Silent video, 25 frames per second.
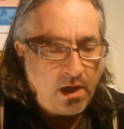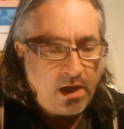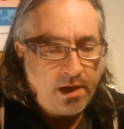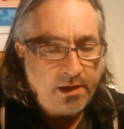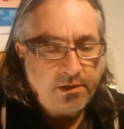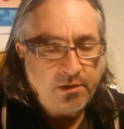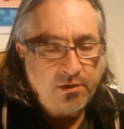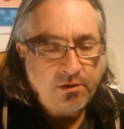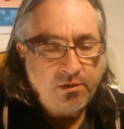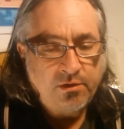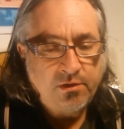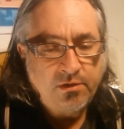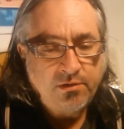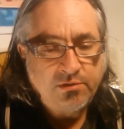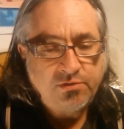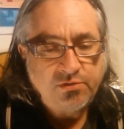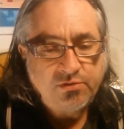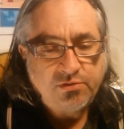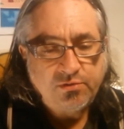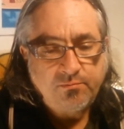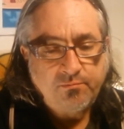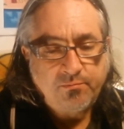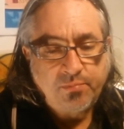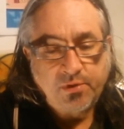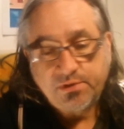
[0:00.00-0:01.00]
I
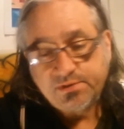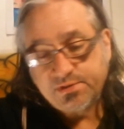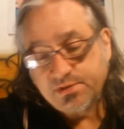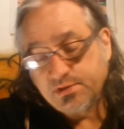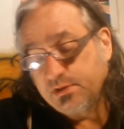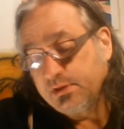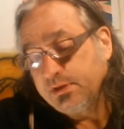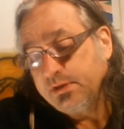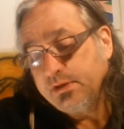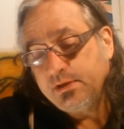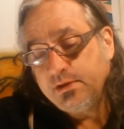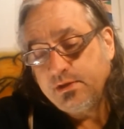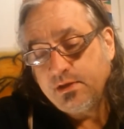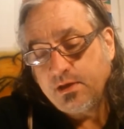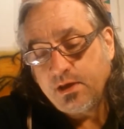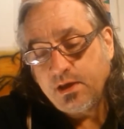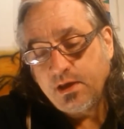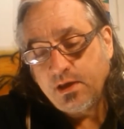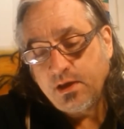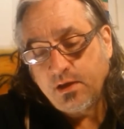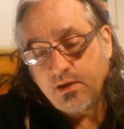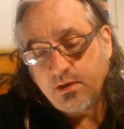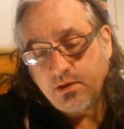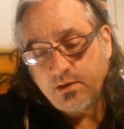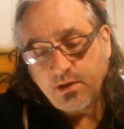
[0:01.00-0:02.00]
encourage, personally,
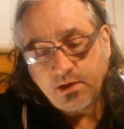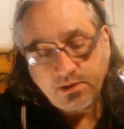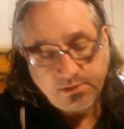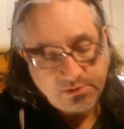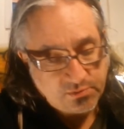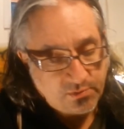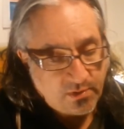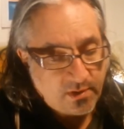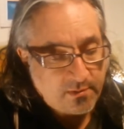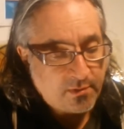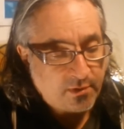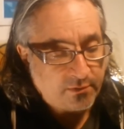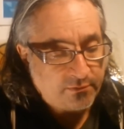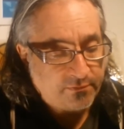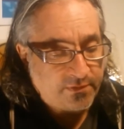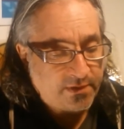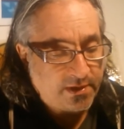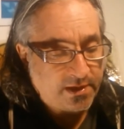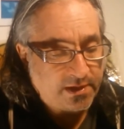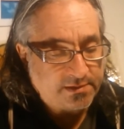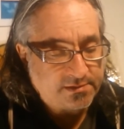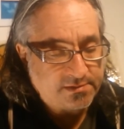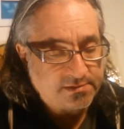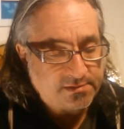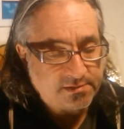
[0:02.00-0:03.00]
our Swaybone
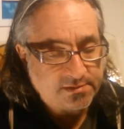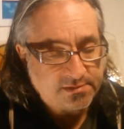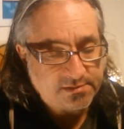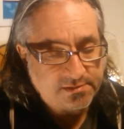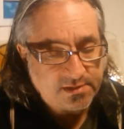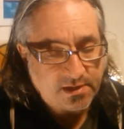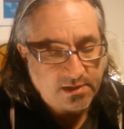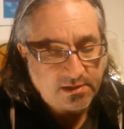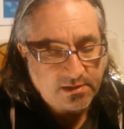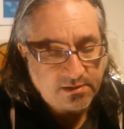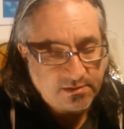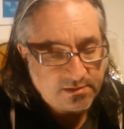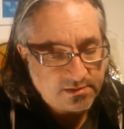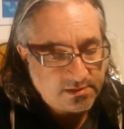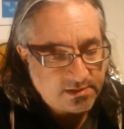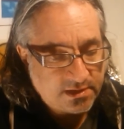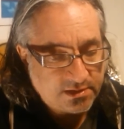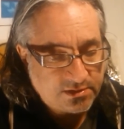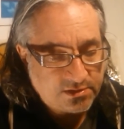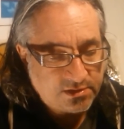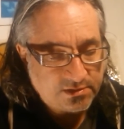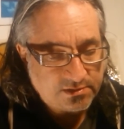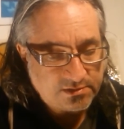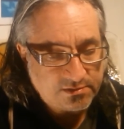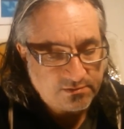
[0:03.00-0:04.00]
fans to study the
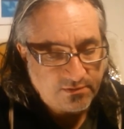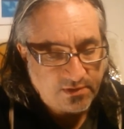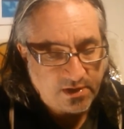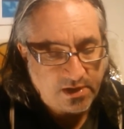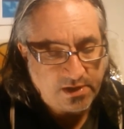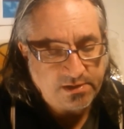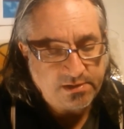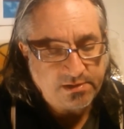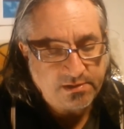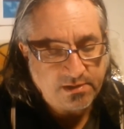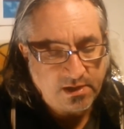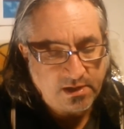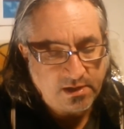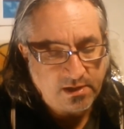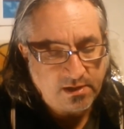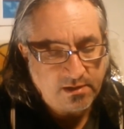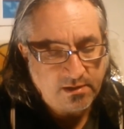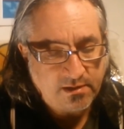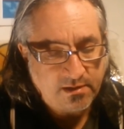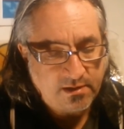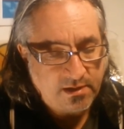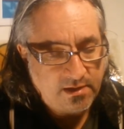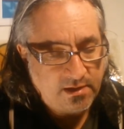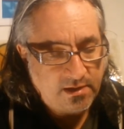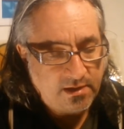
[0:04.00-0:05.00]
teachings of
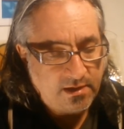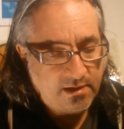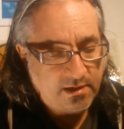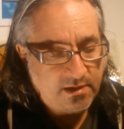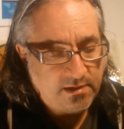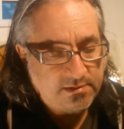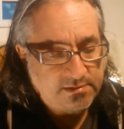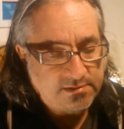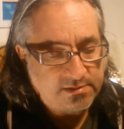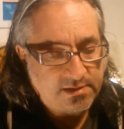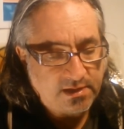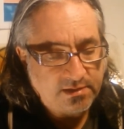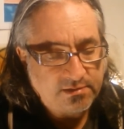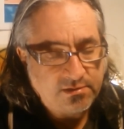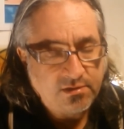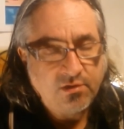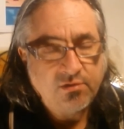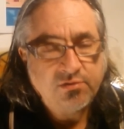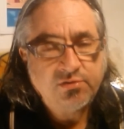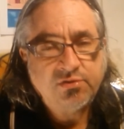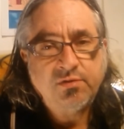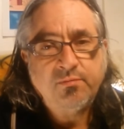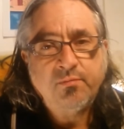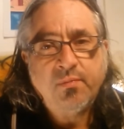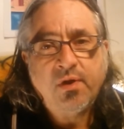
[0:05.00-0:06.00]
Adida,
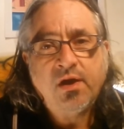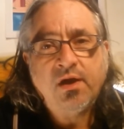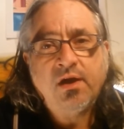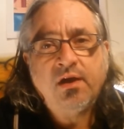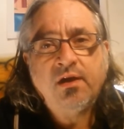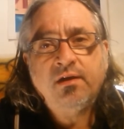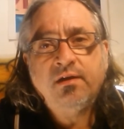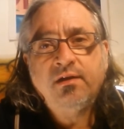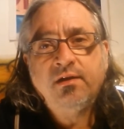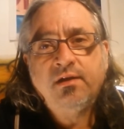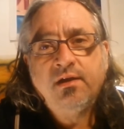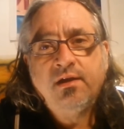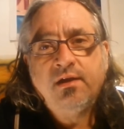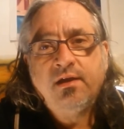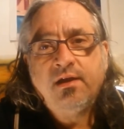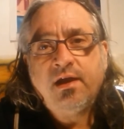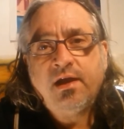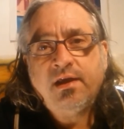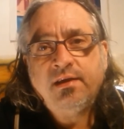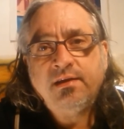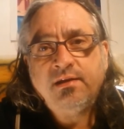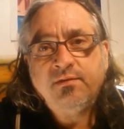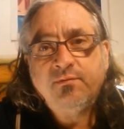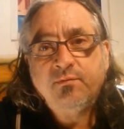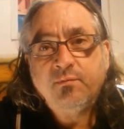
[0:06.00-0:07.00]
Santosha Ma,
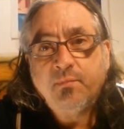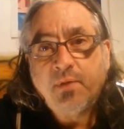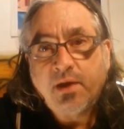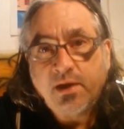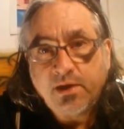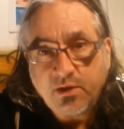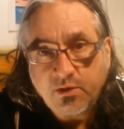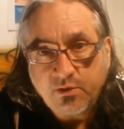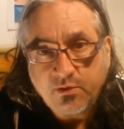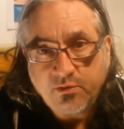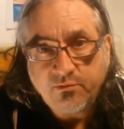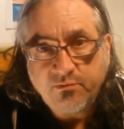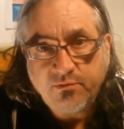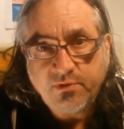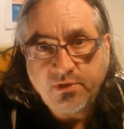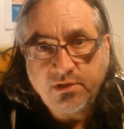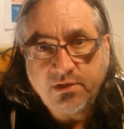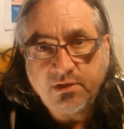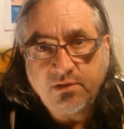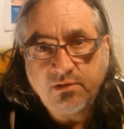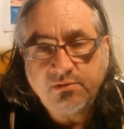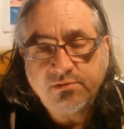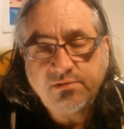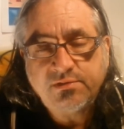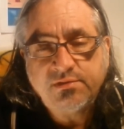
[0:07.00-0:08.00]
and even my own
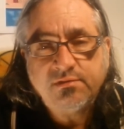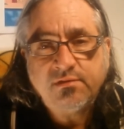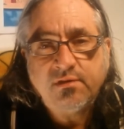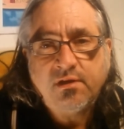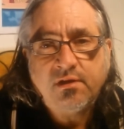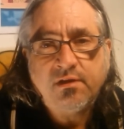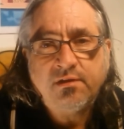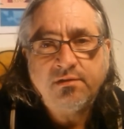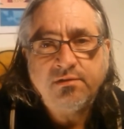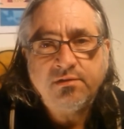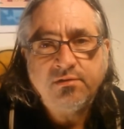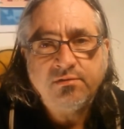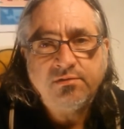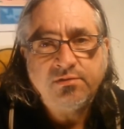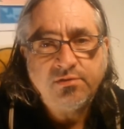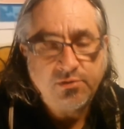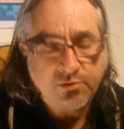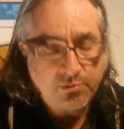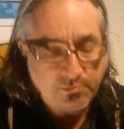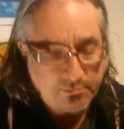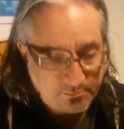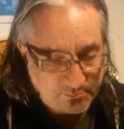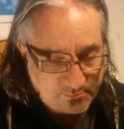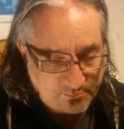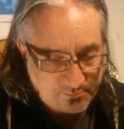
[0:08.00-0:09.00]
videos on
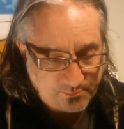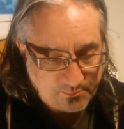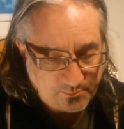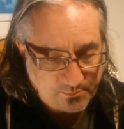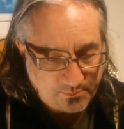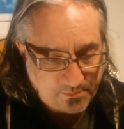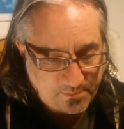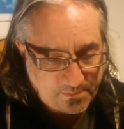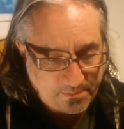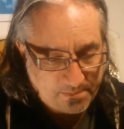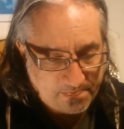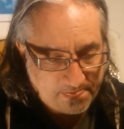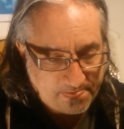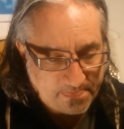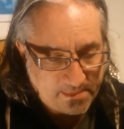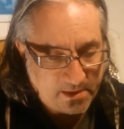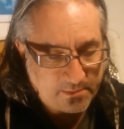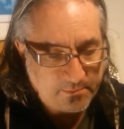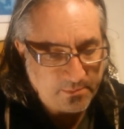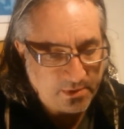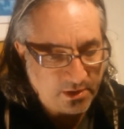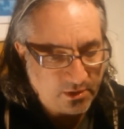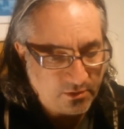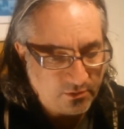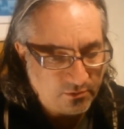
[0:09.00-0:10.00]
YouTube
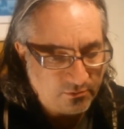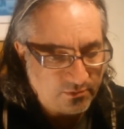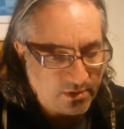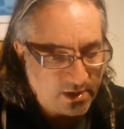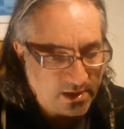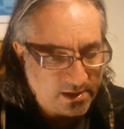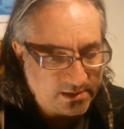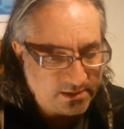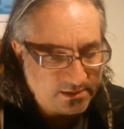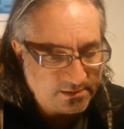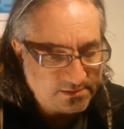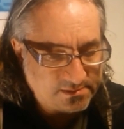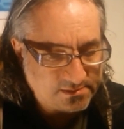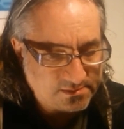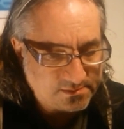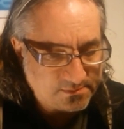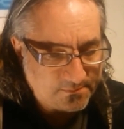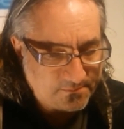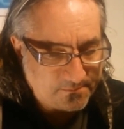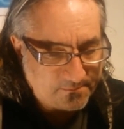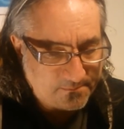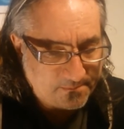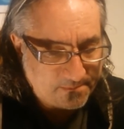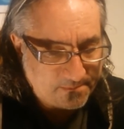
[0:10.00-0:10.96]
and my own writings.